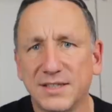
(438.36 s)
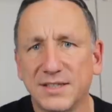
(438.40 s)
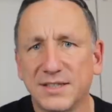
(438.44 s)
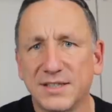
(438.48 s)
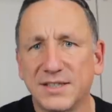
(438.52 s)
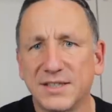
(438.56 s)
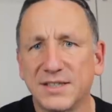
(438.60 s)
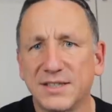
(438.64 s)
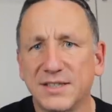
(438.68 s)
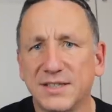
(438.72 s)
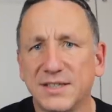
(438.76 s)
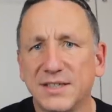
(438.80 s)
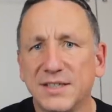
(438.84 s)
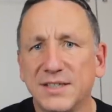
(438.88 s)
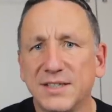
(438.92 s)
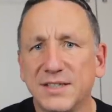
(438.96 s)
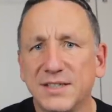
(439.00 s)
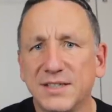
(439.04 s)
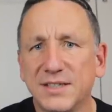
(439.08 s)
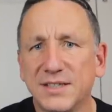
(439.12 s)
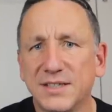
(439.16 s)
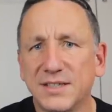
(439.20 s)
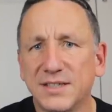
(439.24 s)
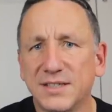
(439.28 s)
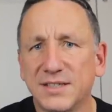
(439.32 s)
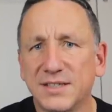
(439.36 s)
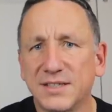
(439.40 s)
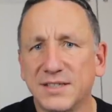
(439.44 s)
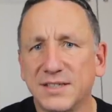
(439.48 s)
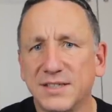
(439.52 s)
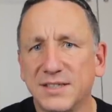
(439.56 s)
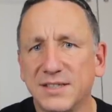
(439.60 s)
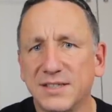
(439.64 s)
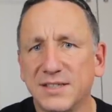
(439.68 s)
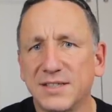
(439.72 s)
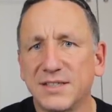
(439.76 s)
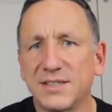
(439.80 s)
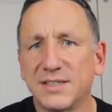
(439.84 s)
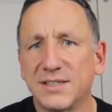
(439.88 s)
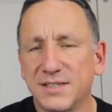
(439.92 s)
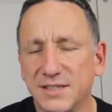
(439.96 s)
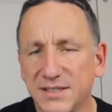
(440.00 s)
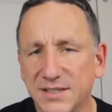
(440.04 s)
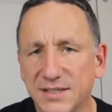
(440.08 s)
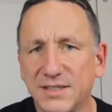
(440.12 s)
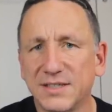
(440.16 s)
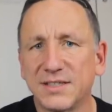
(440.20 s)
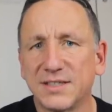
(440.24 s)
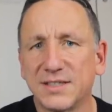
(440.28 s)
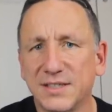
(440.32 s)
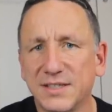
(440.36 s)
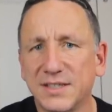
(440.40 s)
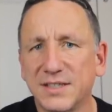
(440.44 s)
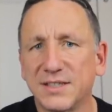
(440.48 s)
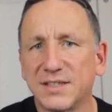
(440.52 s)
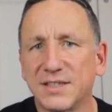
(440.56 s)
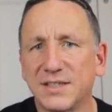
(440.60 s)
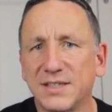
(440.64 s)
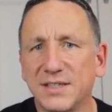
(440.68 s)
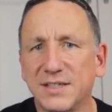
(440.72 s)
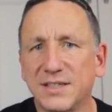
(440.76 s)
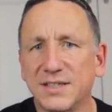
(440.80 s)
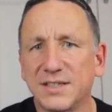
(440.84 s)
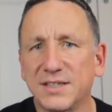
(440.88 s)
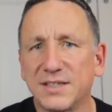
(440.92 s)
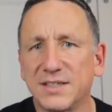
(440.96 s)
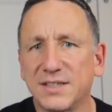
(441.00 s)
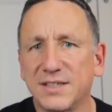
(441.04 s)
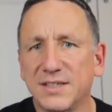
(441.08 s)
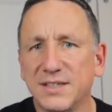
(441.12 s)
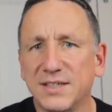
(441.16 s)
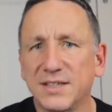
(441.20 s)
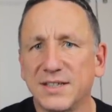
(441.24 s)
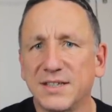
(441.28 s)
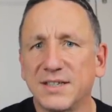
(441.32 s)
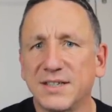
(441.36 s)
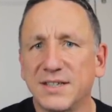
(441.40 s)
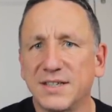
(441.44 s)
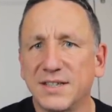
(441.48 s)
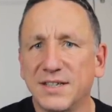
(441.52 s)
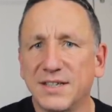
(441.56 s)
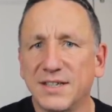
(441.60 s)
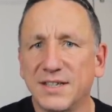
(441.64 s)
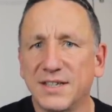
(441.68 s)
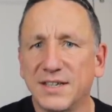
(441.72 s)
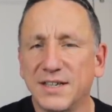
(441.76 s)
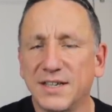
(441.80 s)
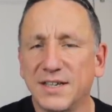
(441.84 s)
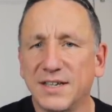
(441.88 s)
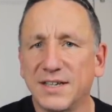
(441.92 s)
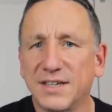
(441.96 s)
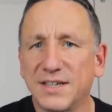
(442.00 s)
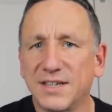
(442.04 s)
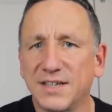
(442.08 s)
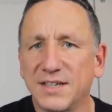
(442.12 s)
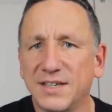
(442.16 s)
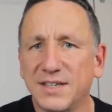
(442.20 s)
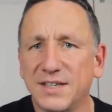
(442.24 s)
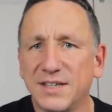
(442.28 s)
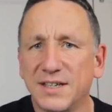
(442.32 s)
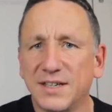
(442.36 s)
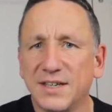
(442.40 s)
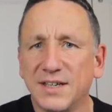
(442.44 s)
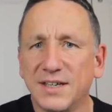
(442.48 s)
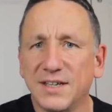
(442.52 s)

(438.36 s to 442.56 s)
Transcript: This person isn't speaking.